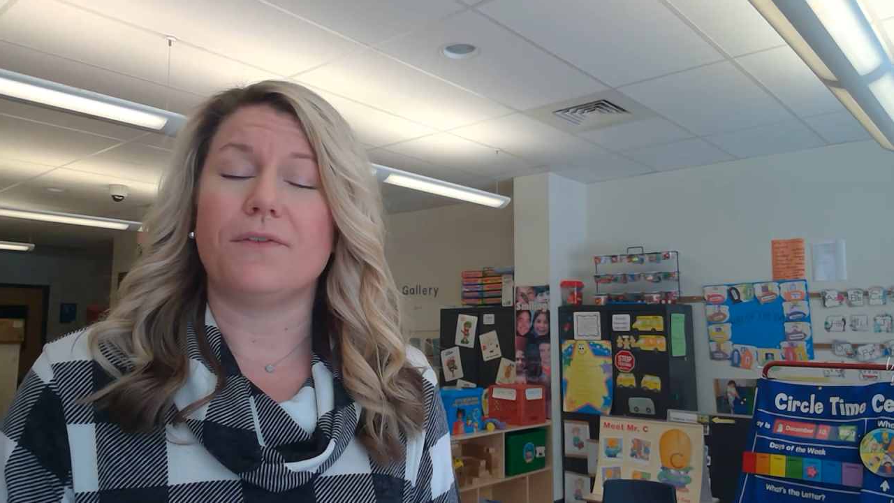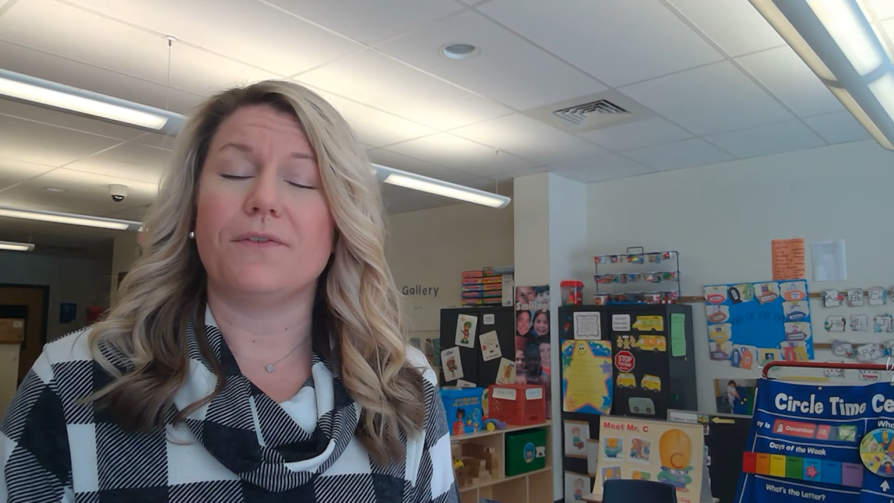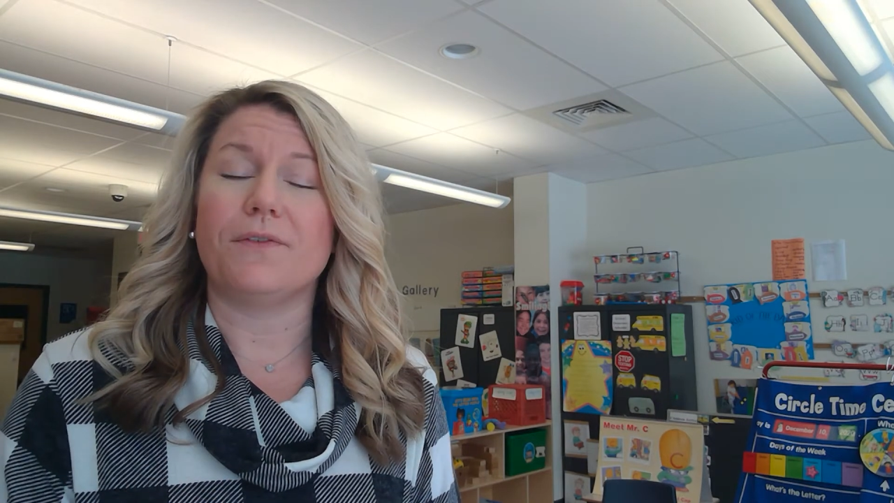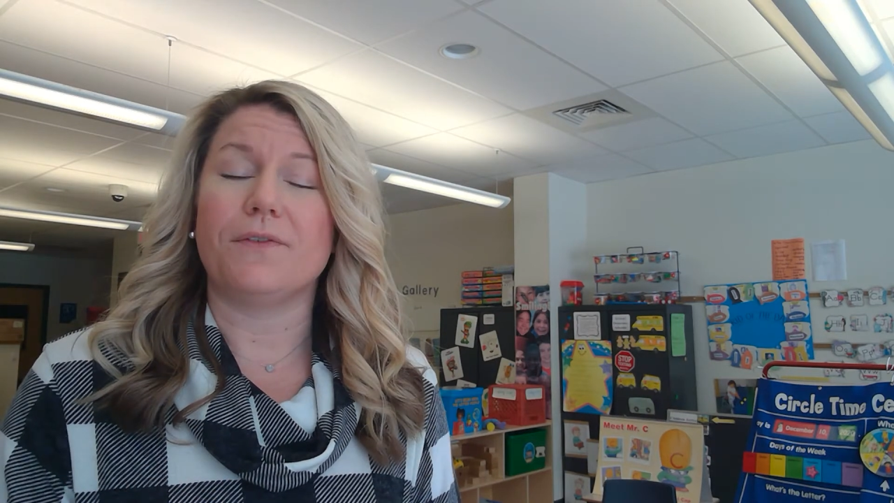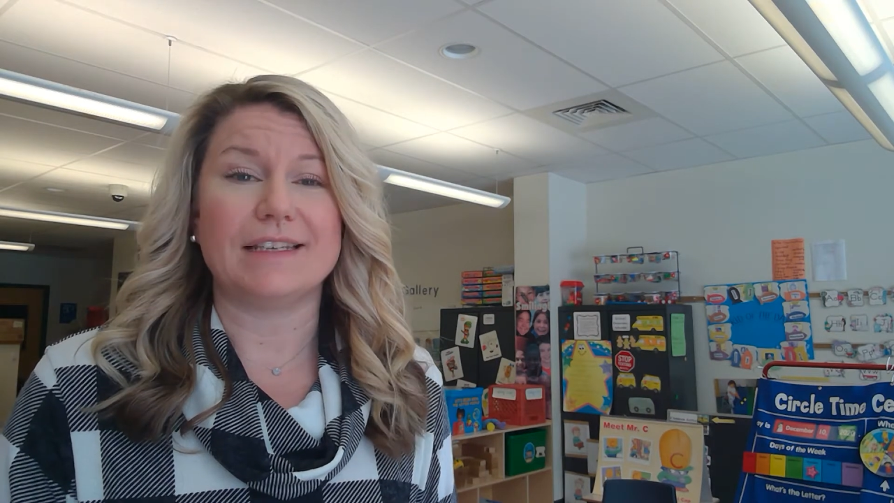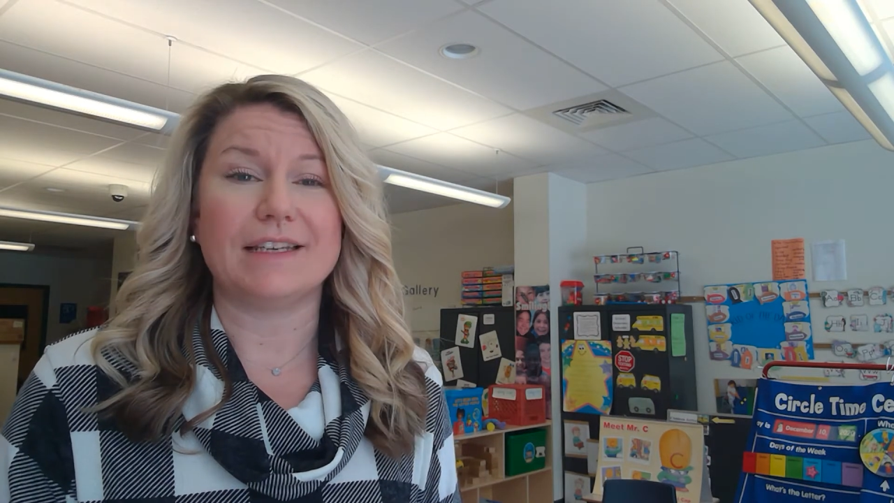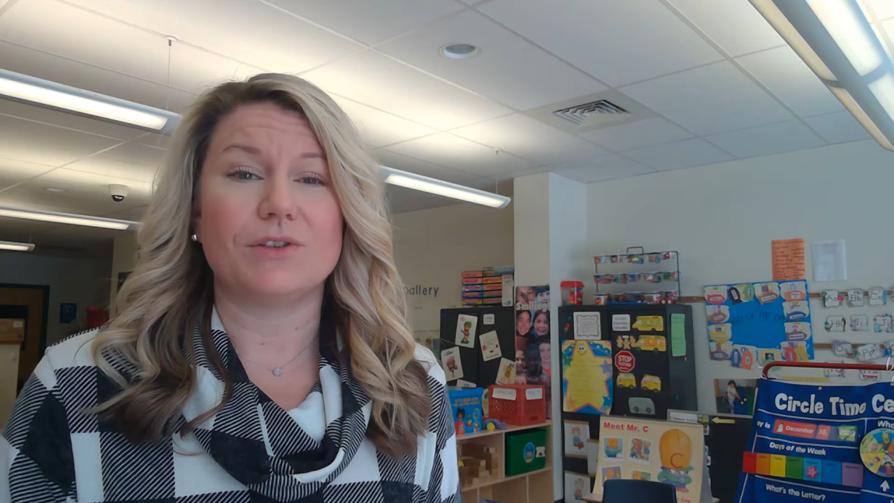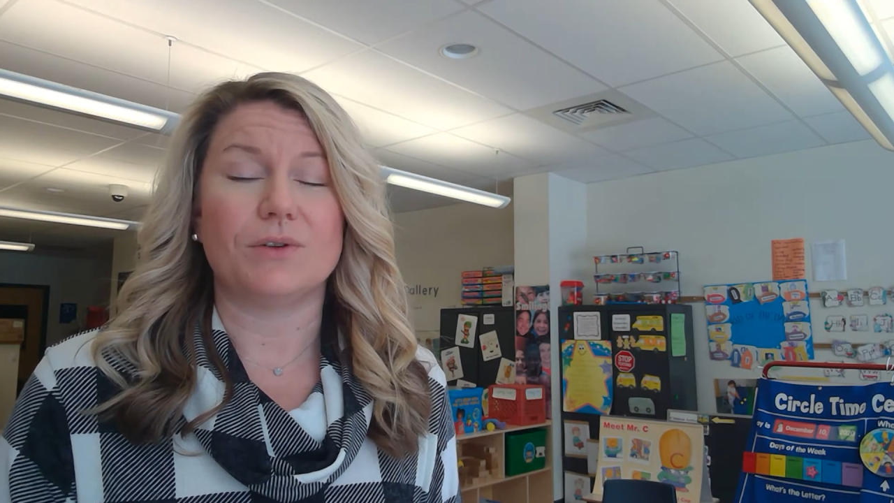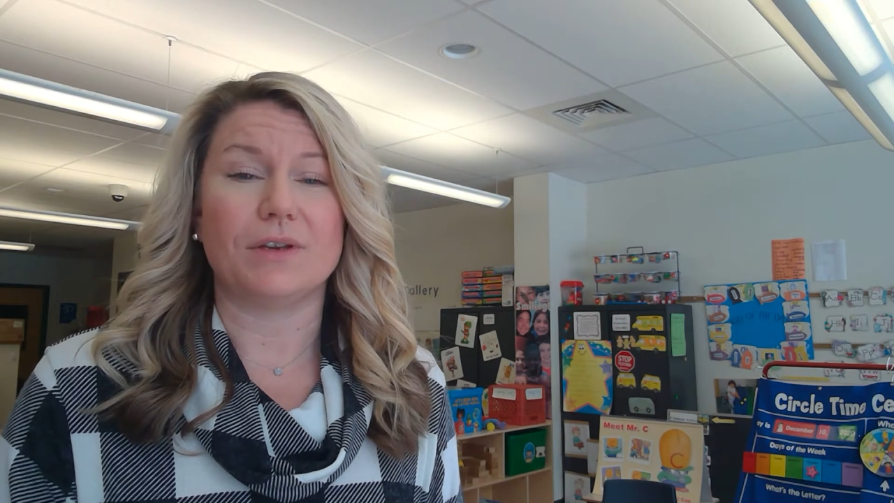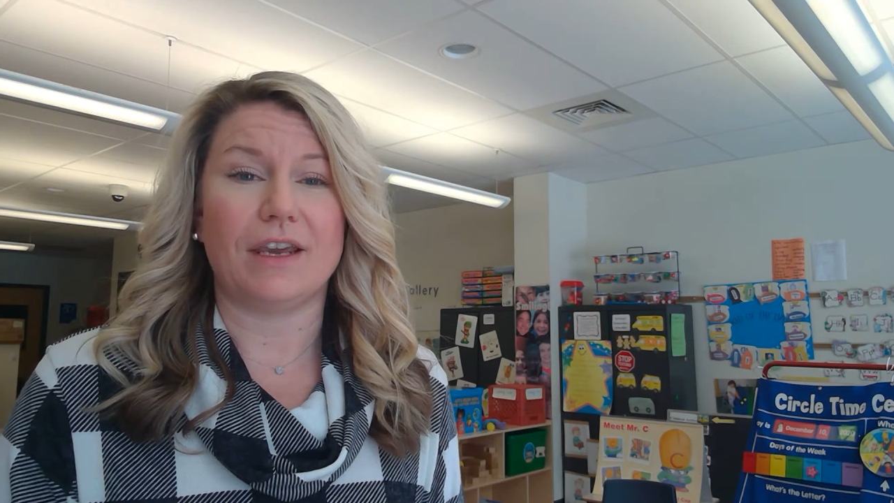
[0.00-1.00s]
CTC
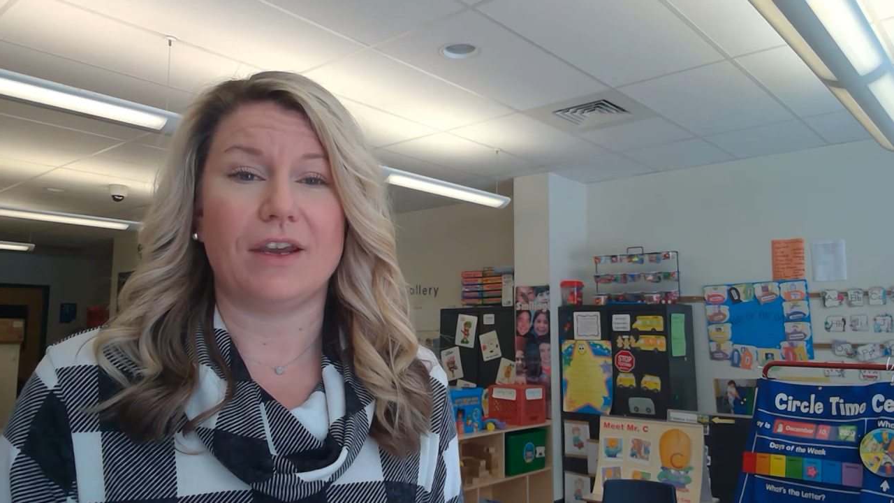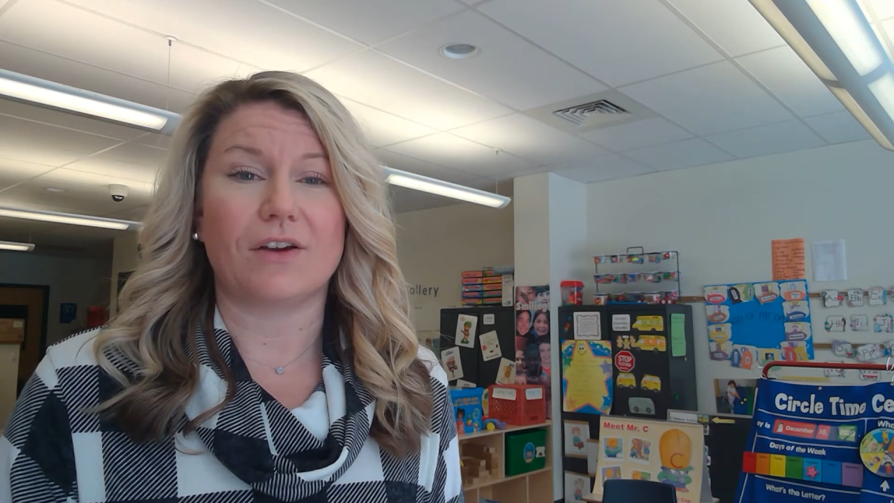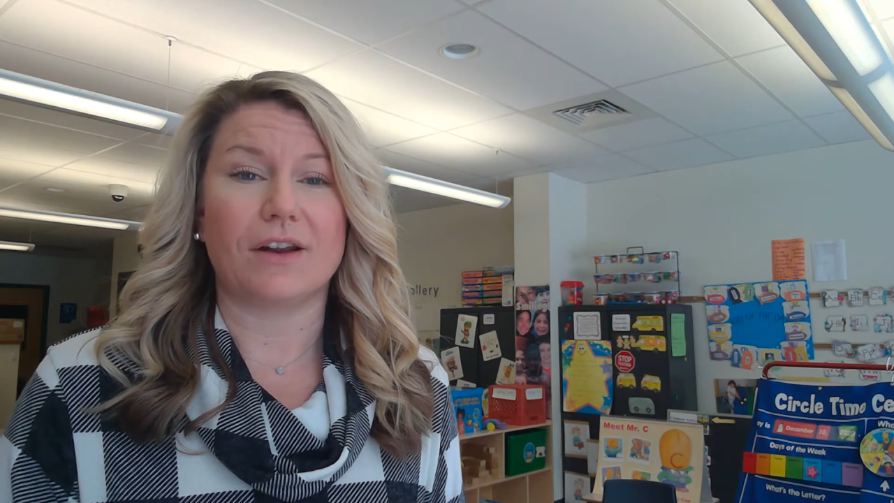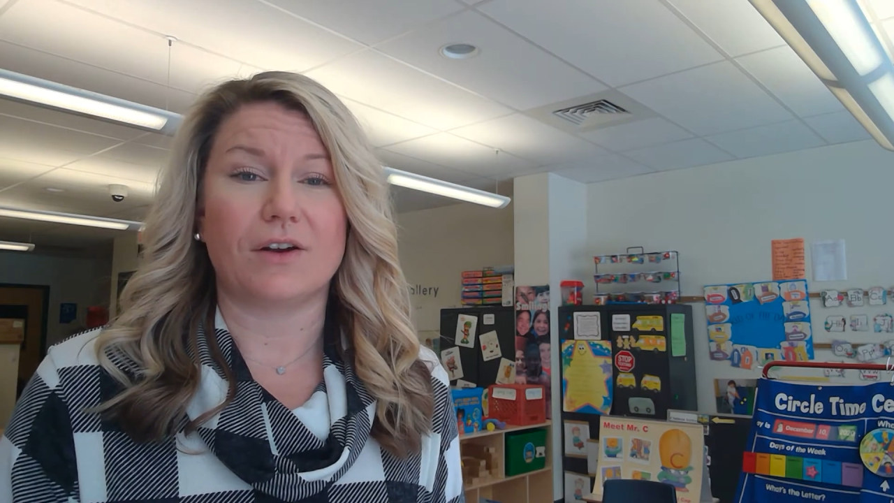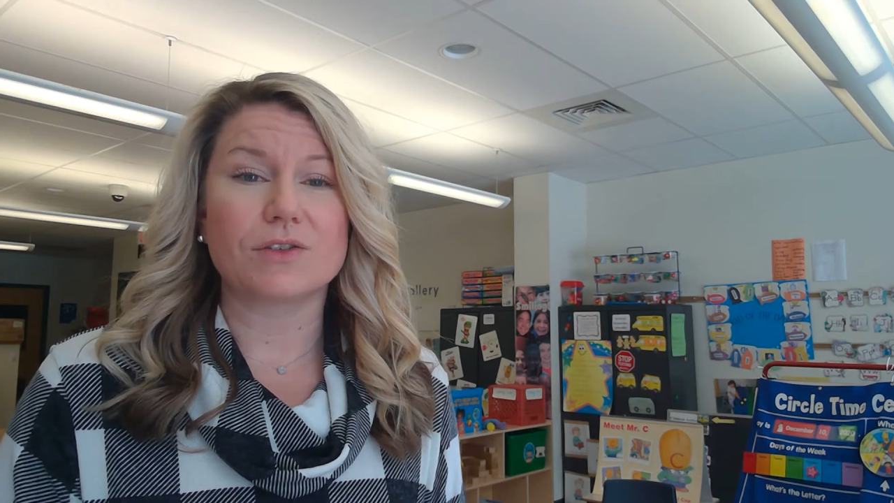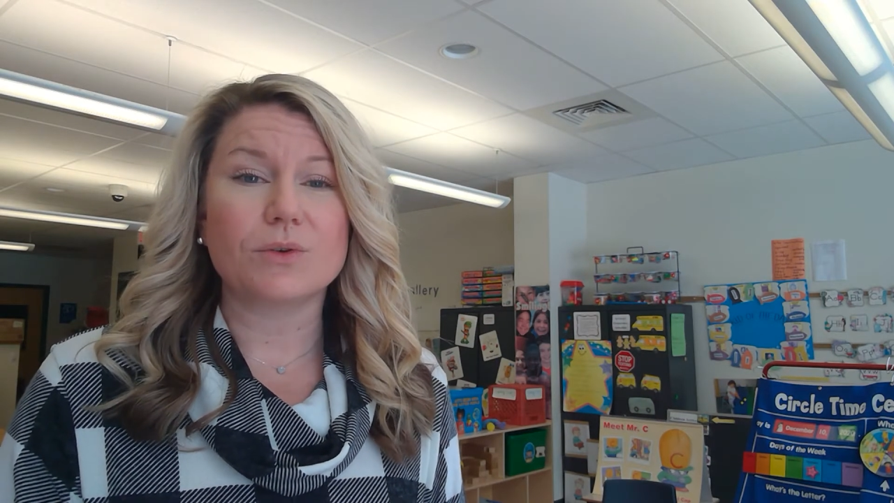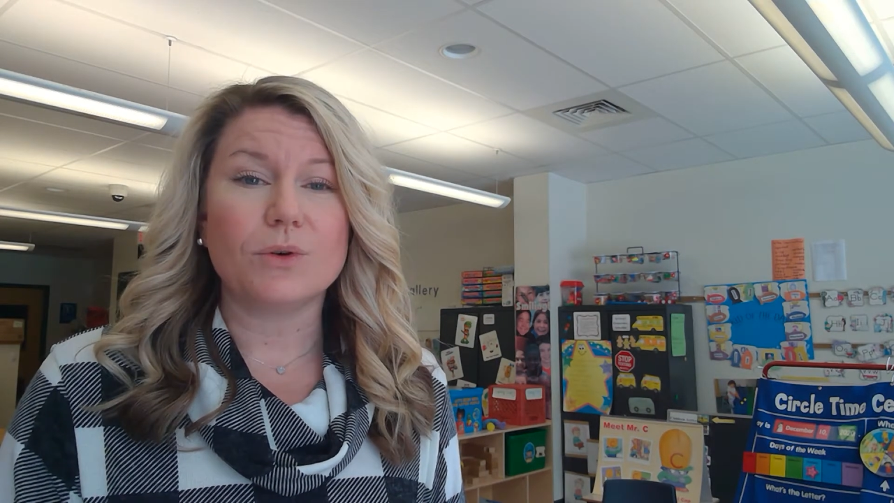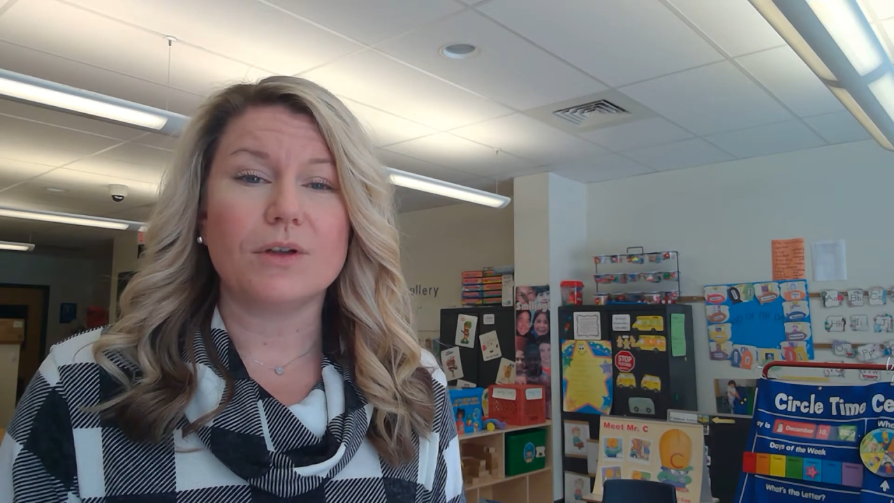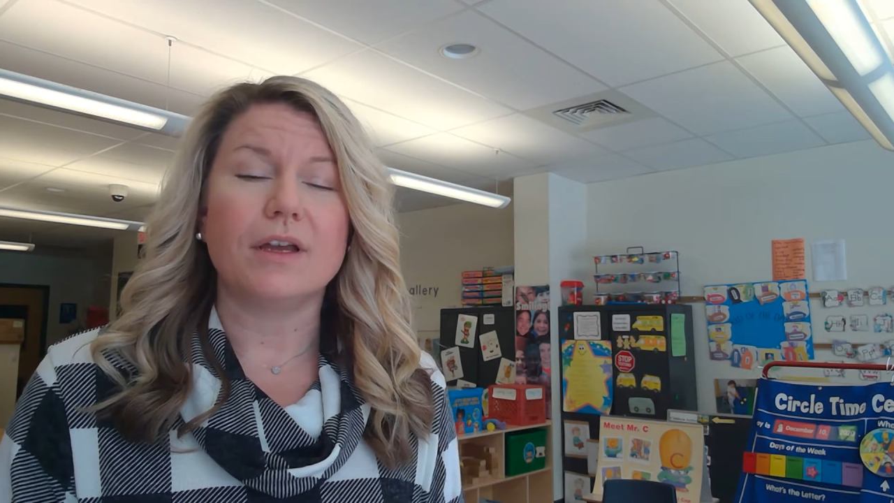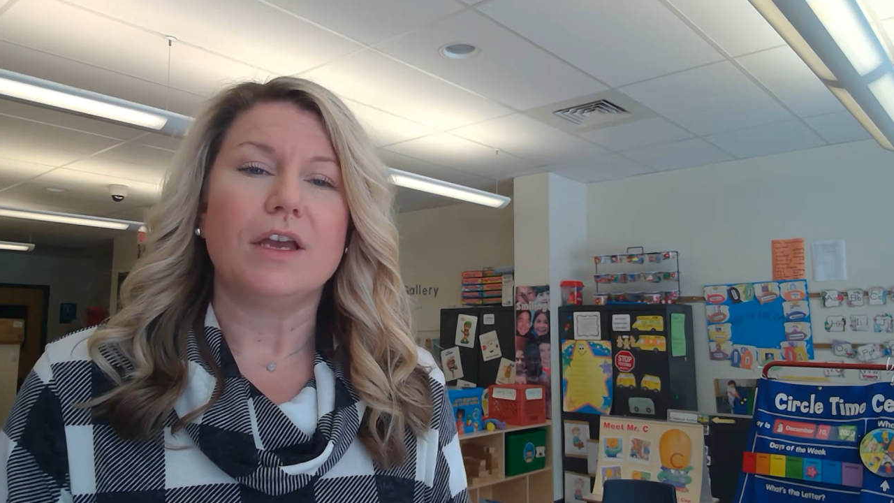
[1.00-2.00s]
student here at our
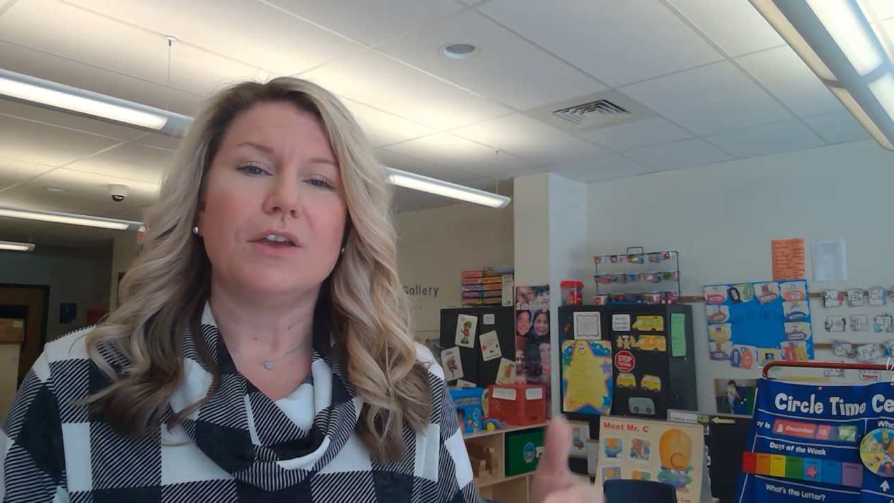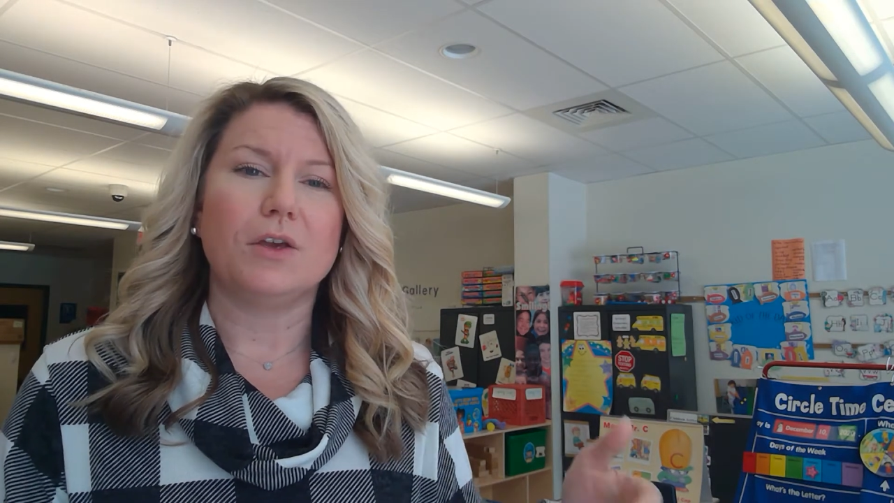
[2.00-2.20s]
school,